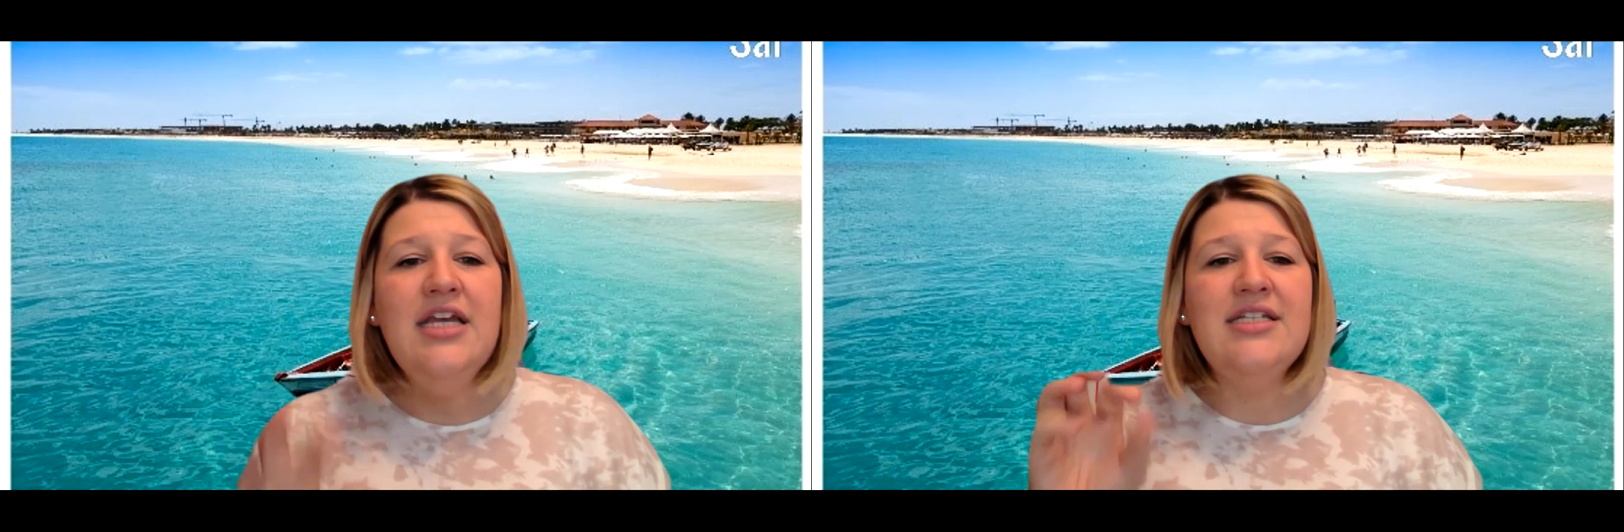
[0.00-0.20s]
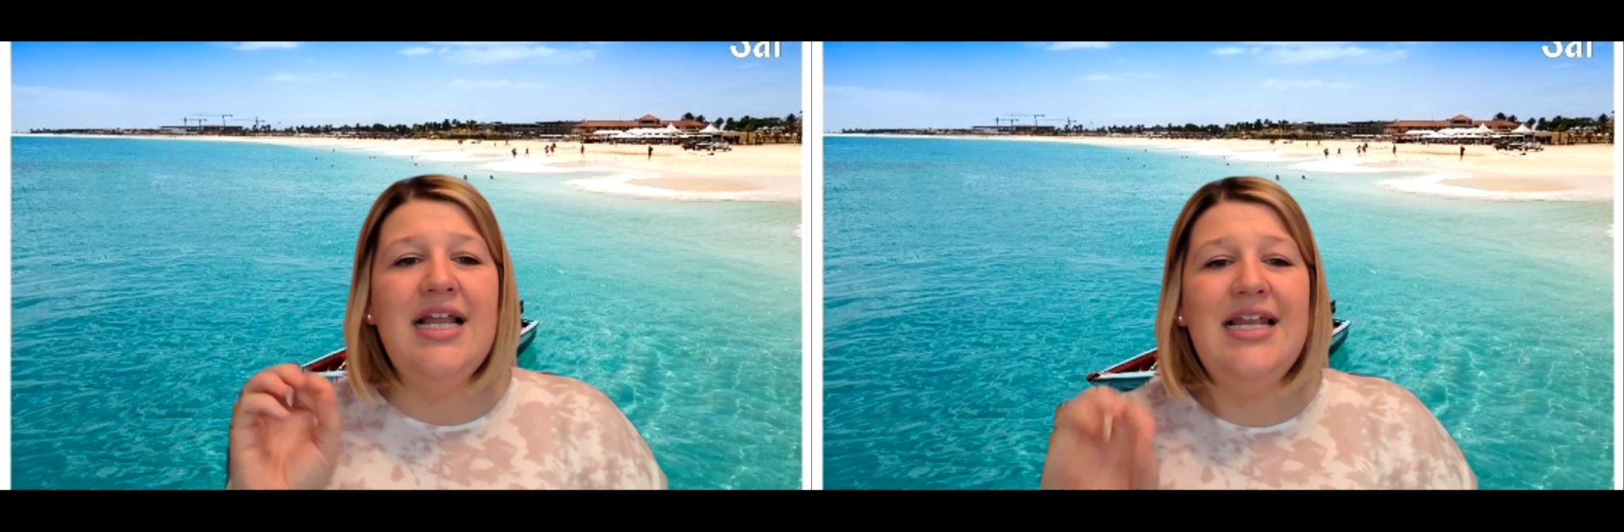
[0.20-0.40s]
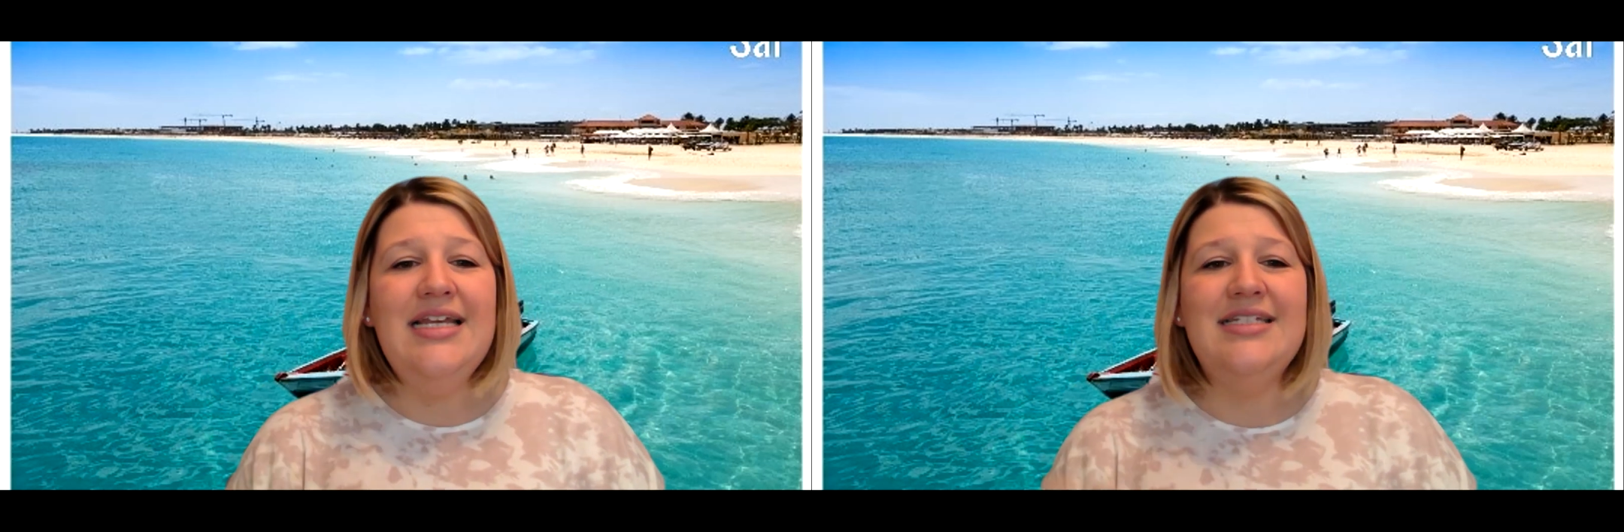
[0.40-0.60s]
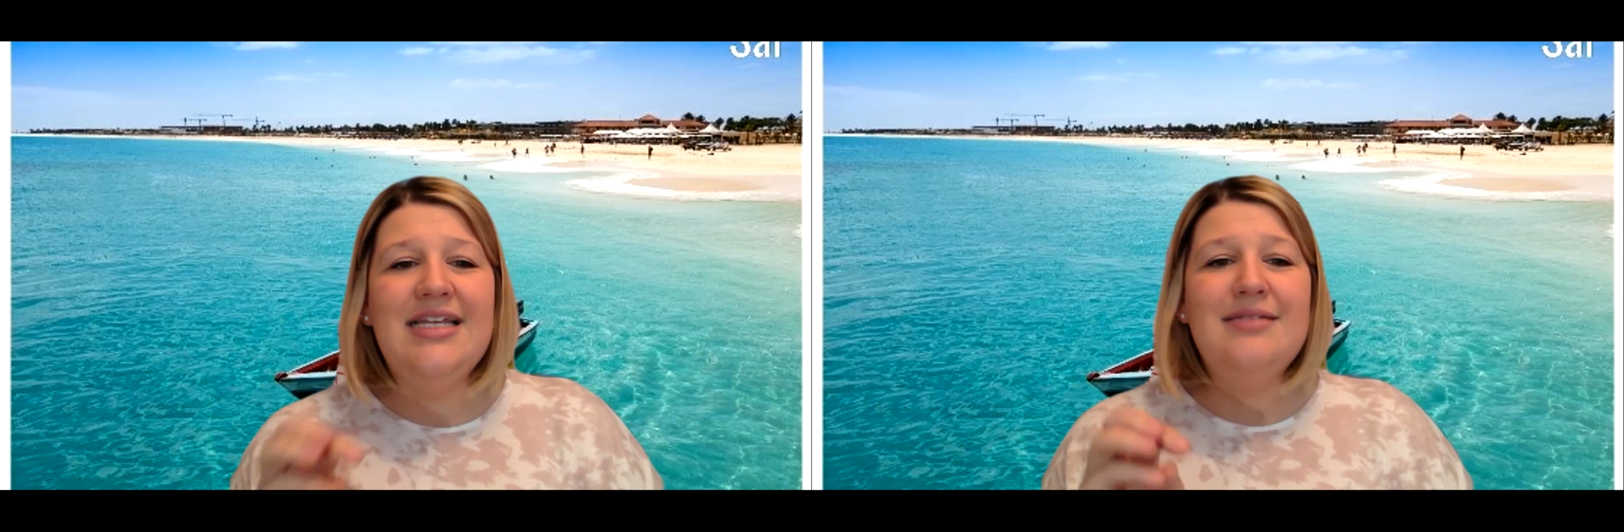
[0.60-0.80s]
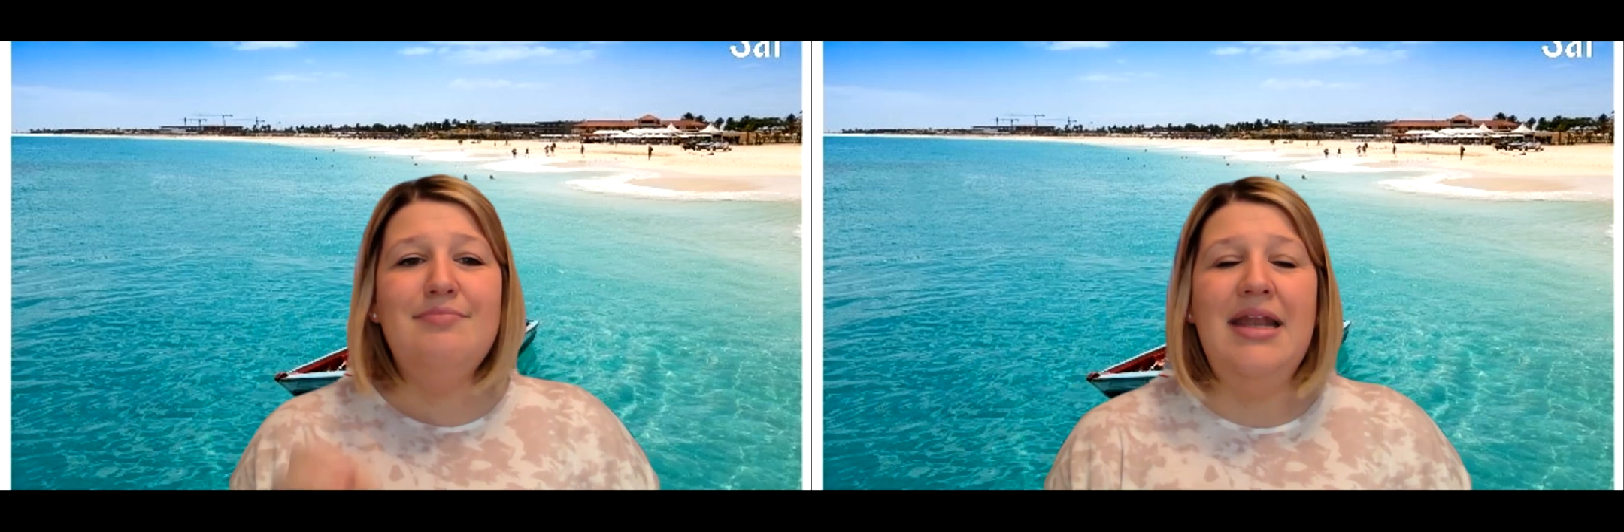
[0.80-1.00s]
to list
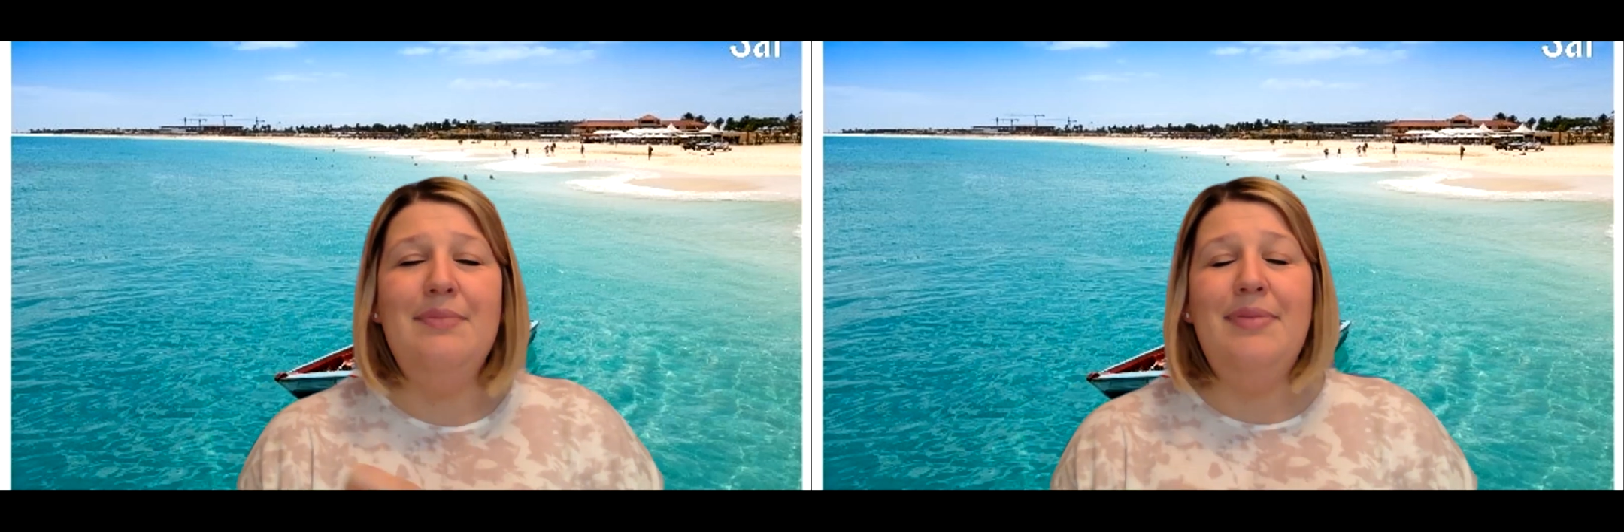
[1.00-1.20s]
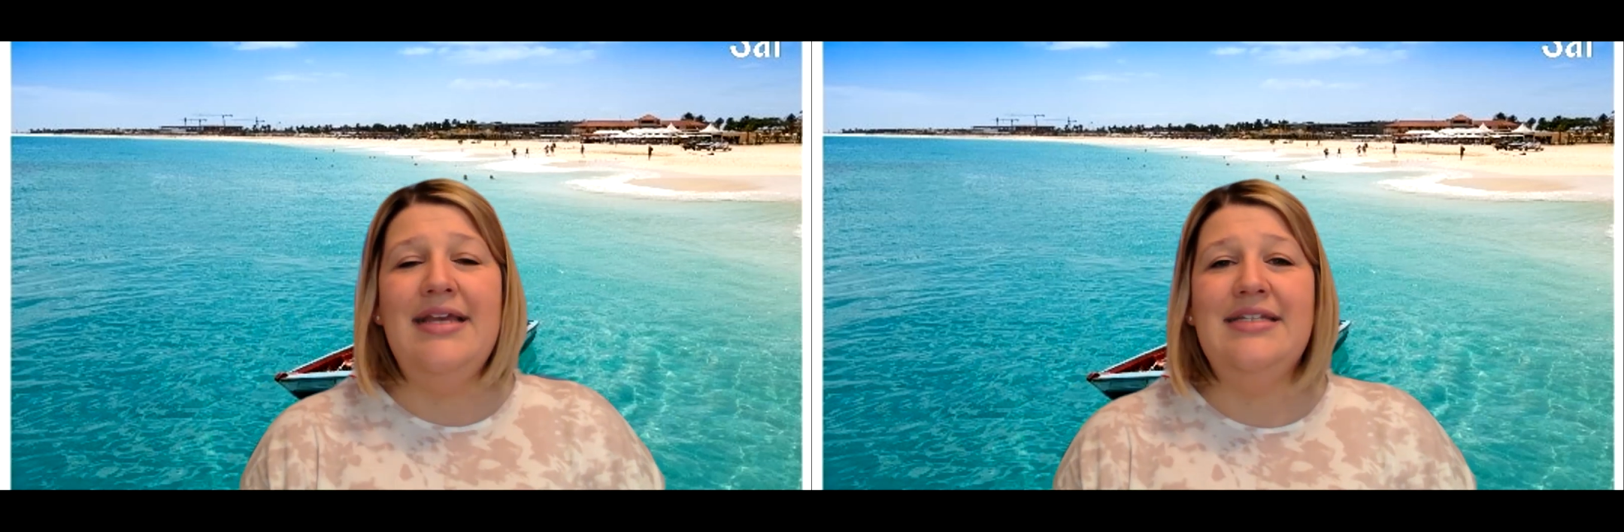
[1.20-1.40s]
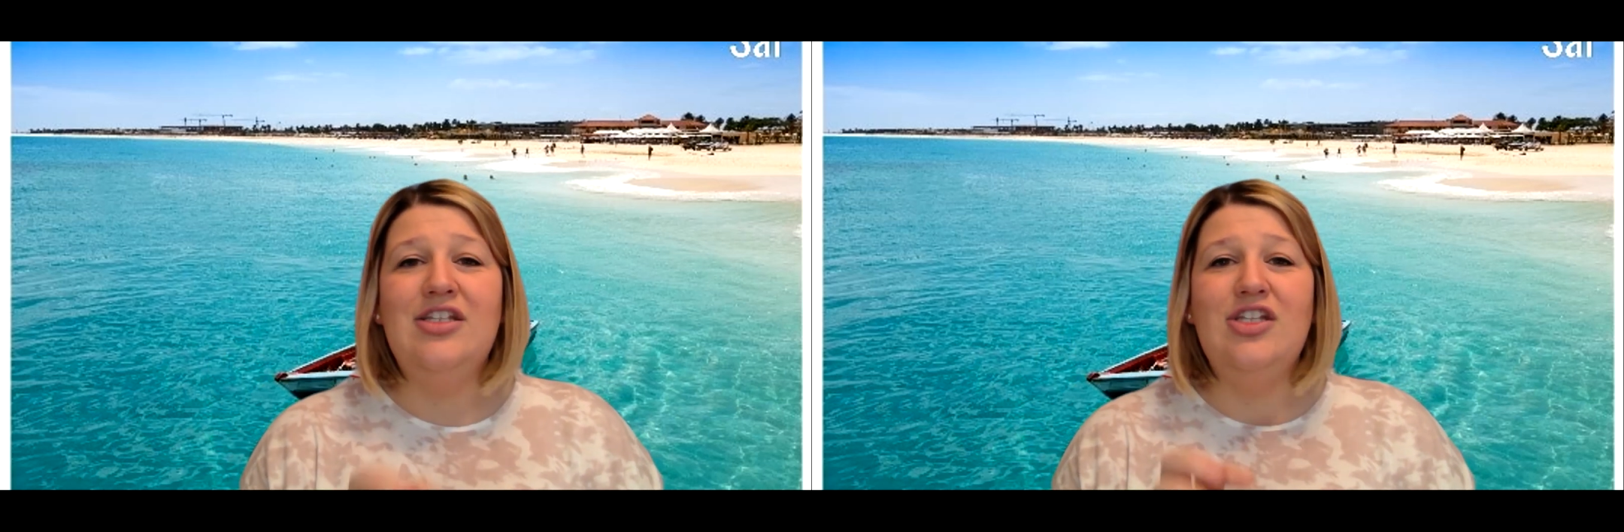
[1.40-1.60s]
as many places